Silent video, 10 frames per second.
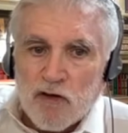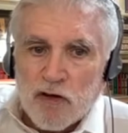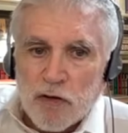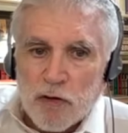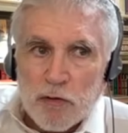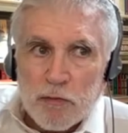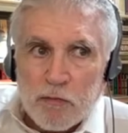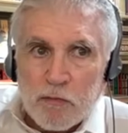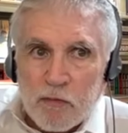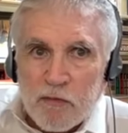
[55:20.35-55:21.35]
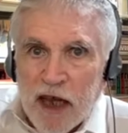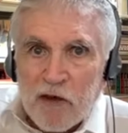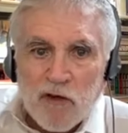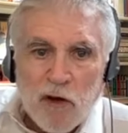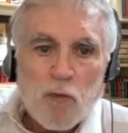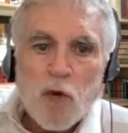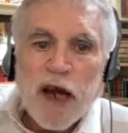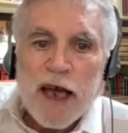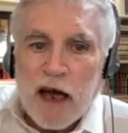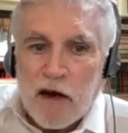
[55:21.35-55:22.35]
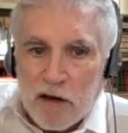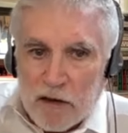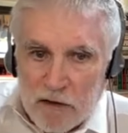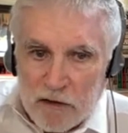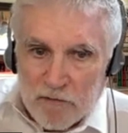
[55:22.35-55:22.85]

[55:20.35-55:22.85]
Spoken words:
to take some way out